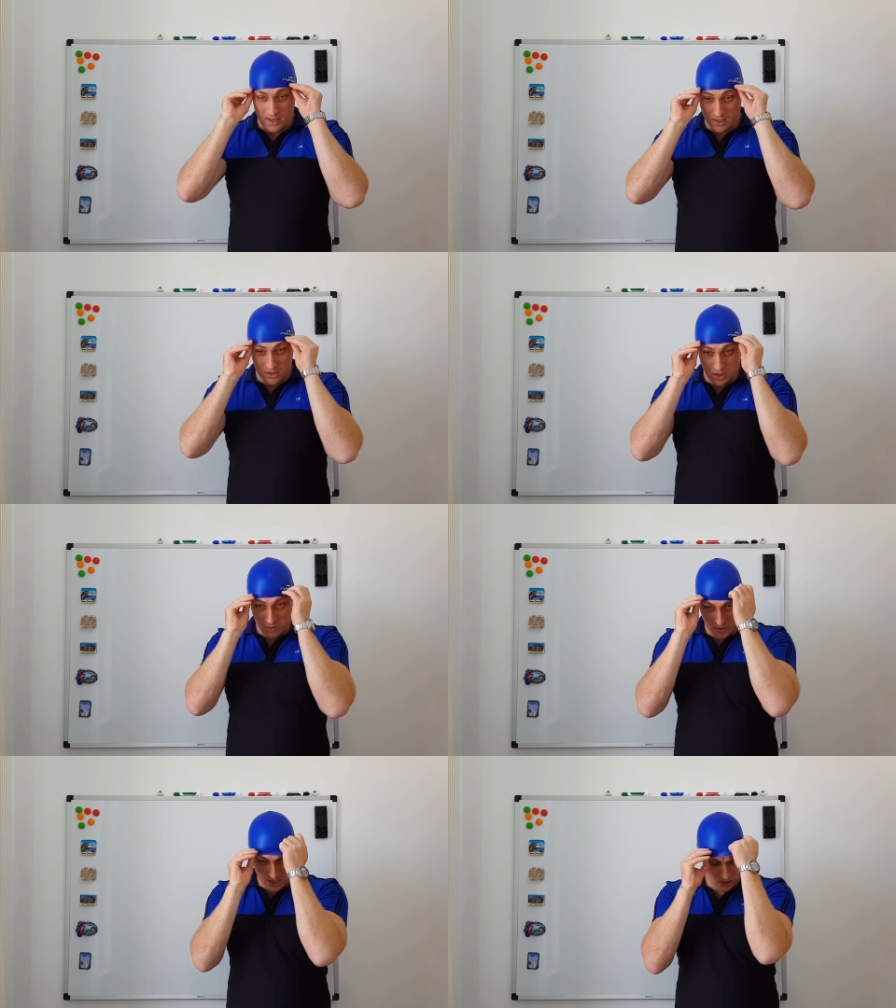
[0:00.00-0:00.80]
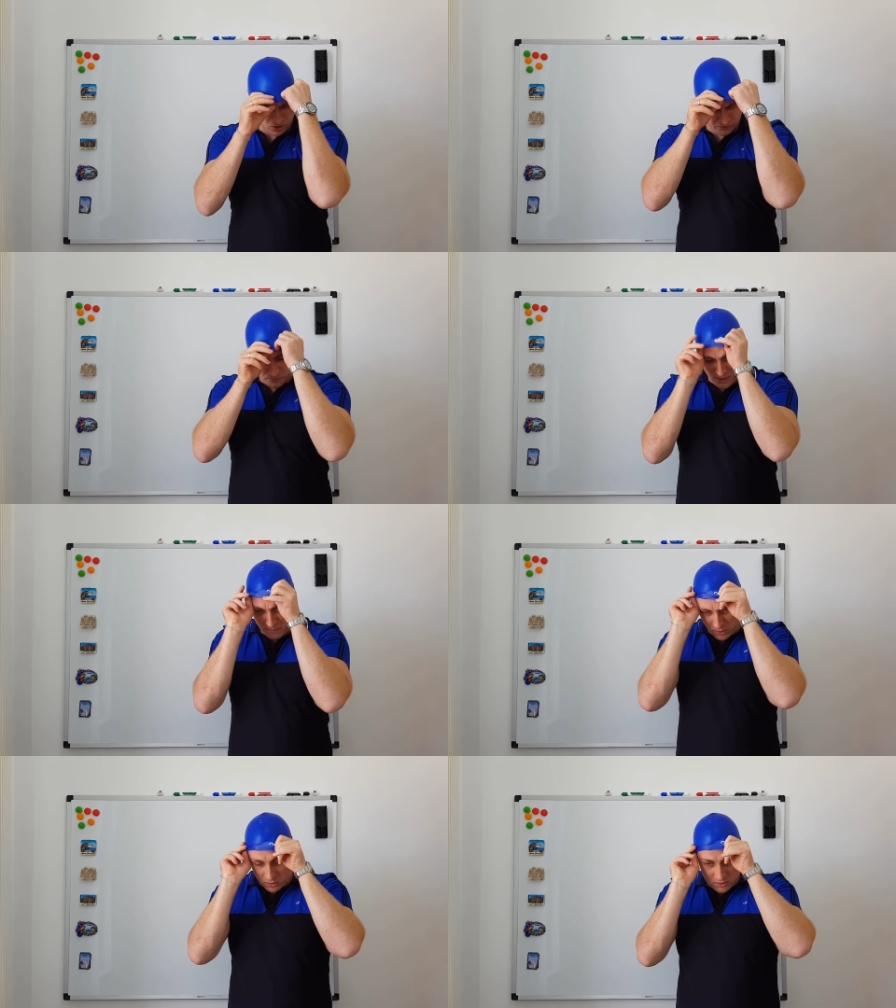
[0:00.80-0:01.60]
So a lot of
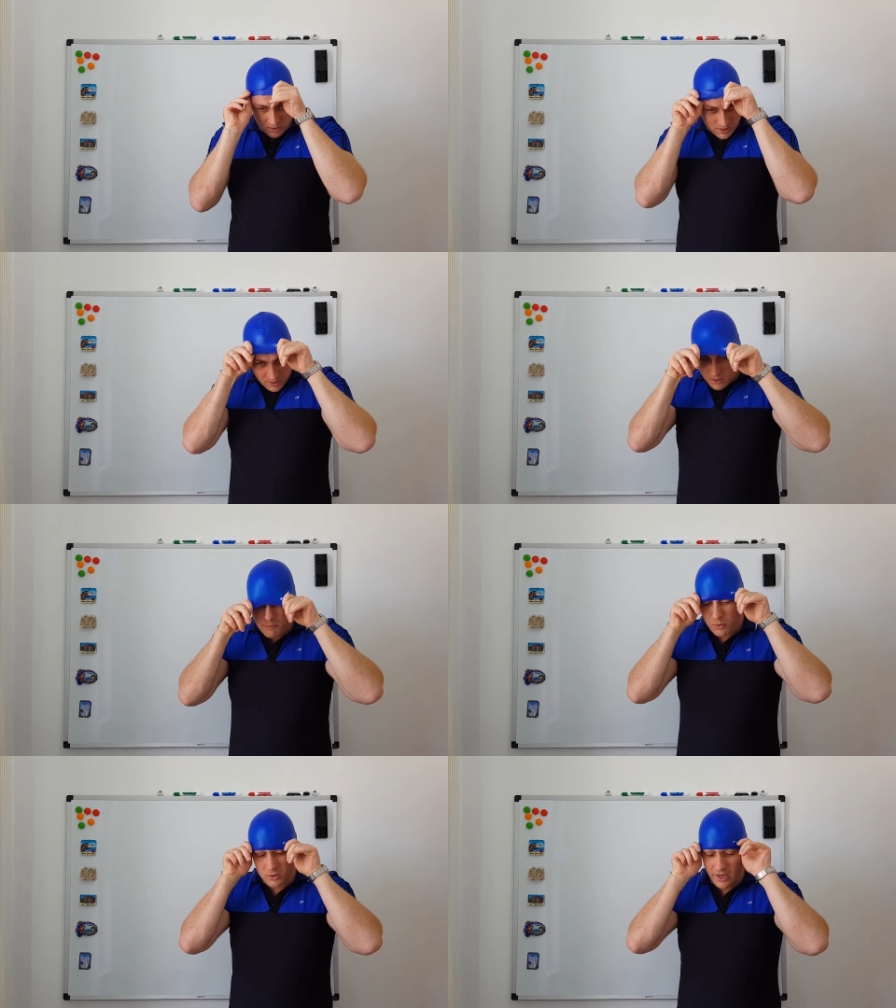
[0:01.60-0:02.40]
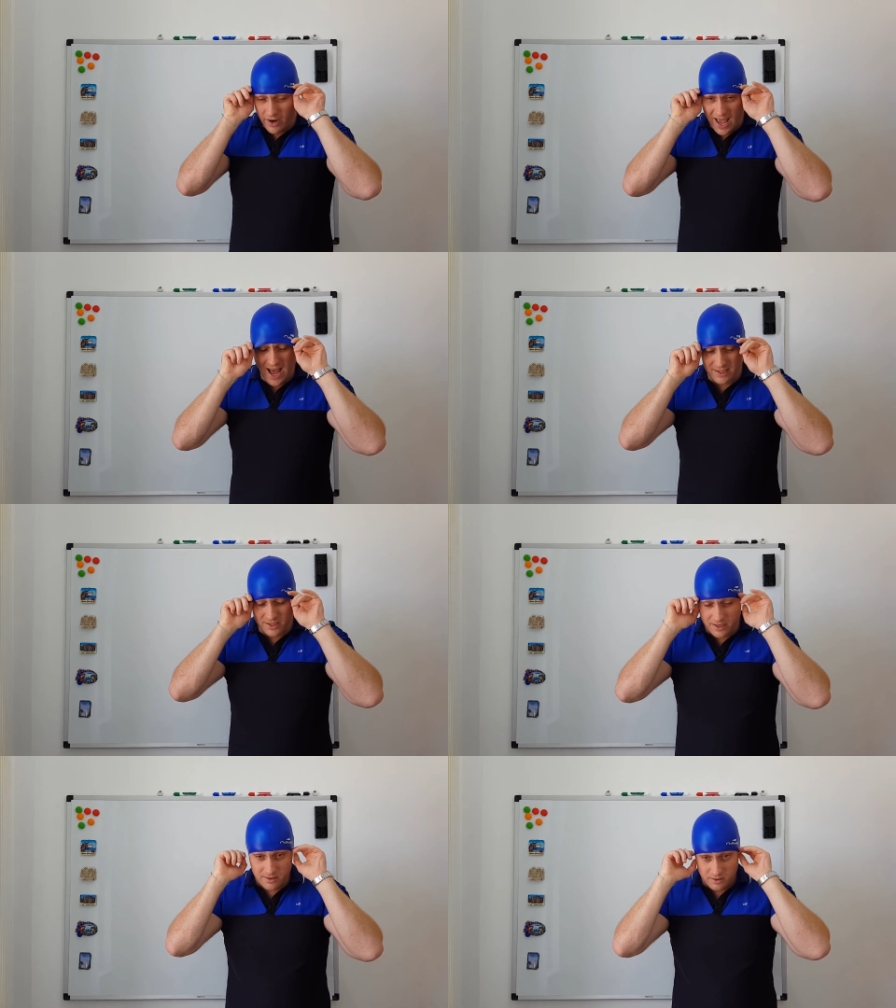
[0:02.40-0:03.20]
people put their
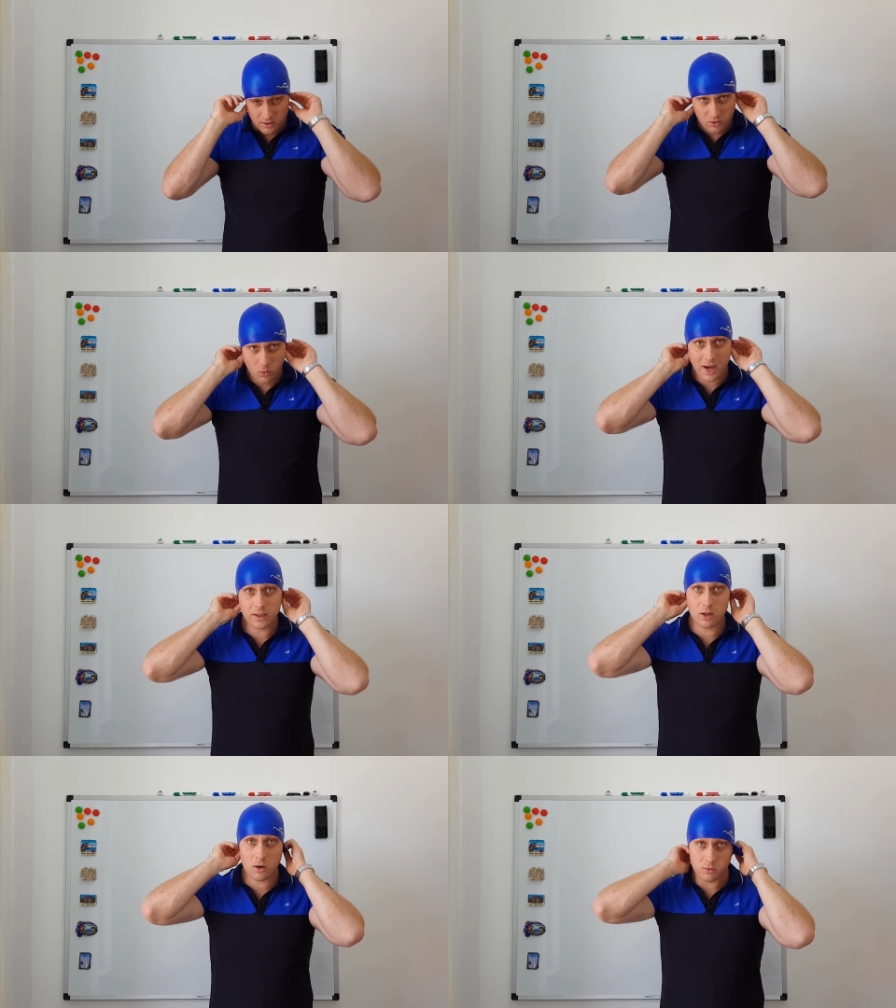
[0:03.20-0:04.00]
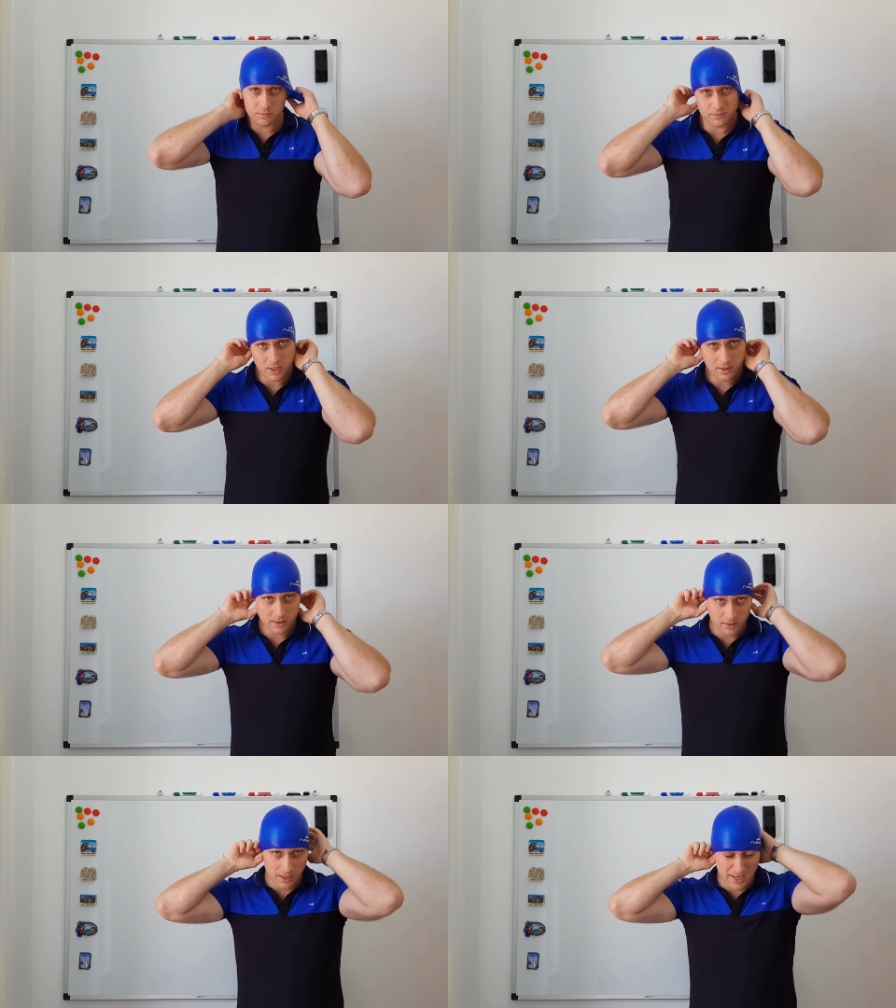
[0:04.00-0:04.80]
hats quite low,
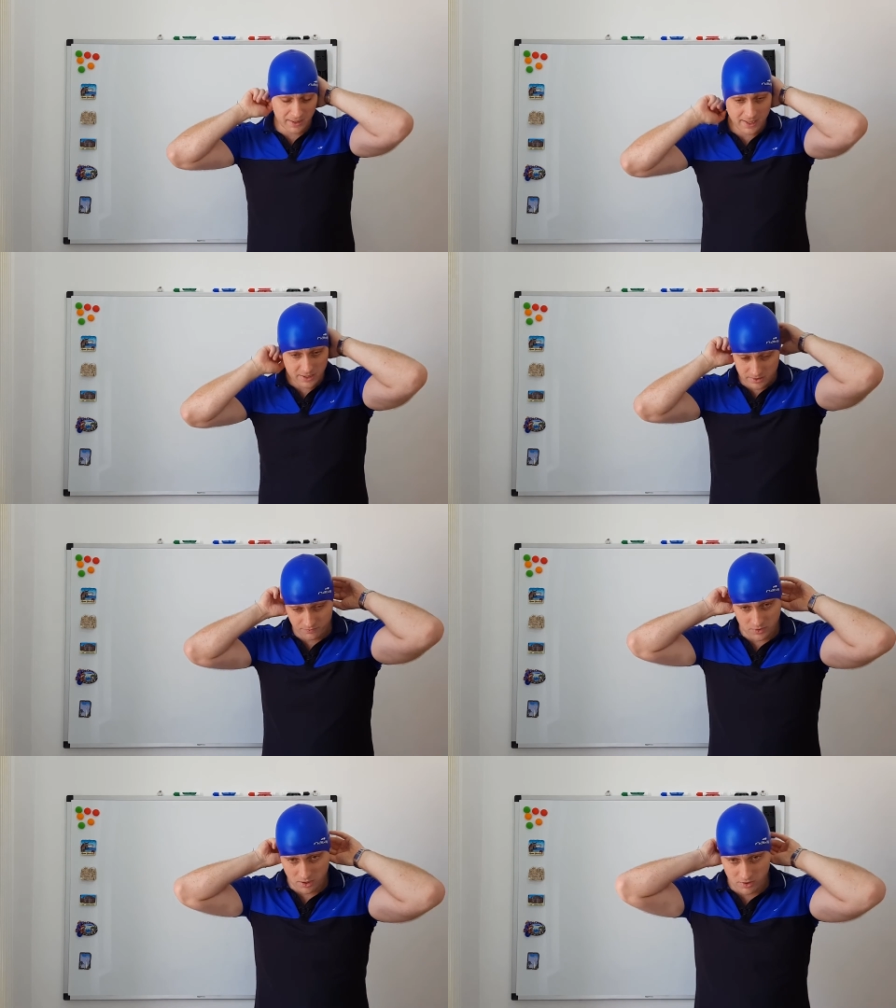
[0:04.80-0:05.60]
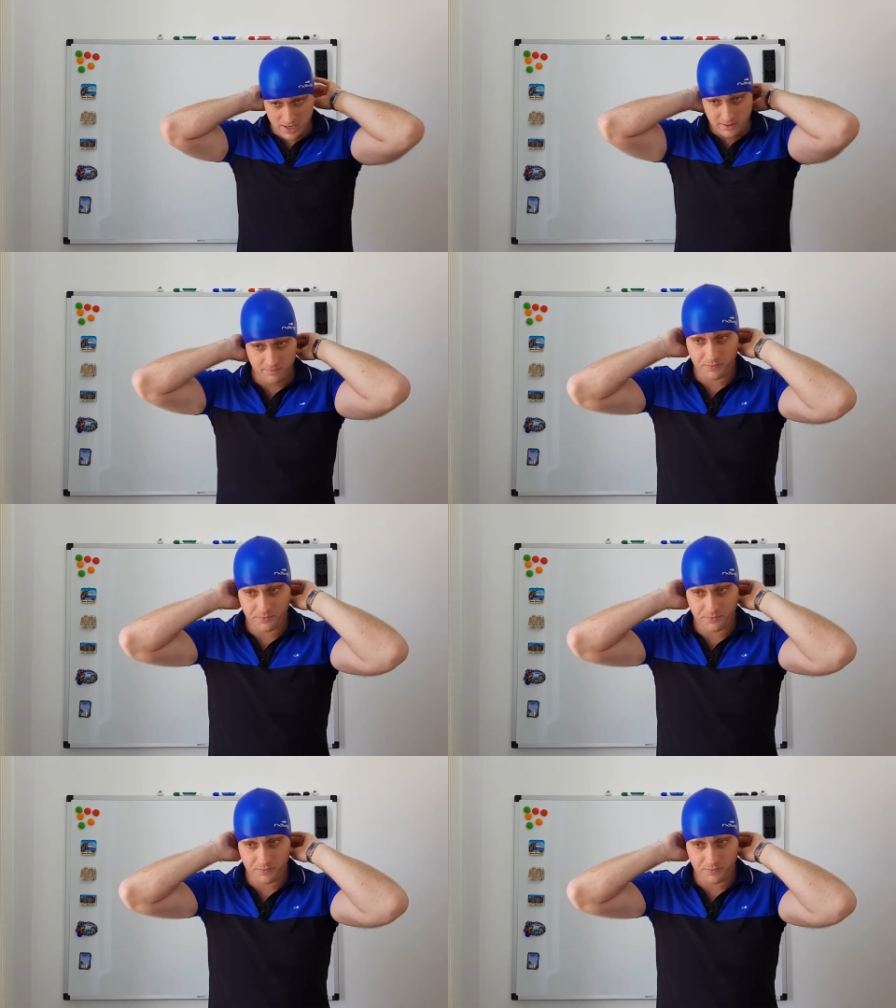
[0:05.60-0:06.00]
like this, all right?